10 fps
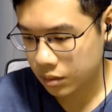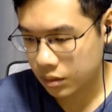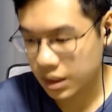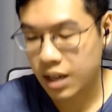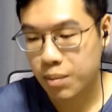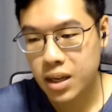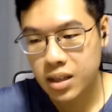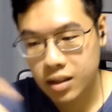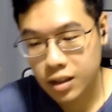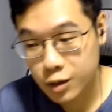There are
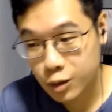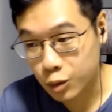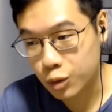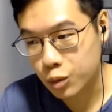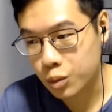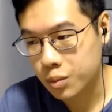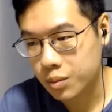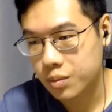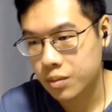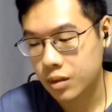many things to do
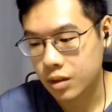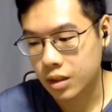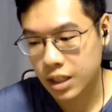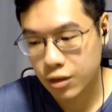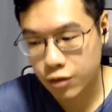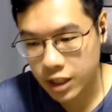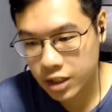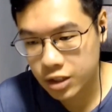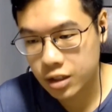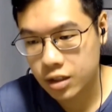in
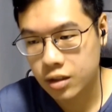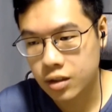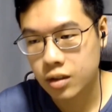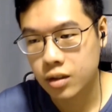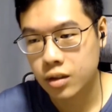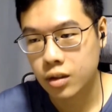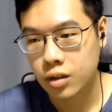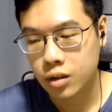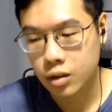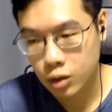relation
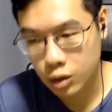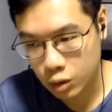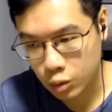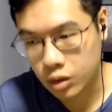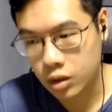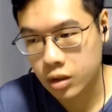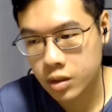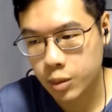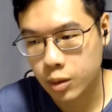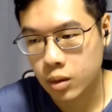to the
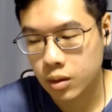gospel.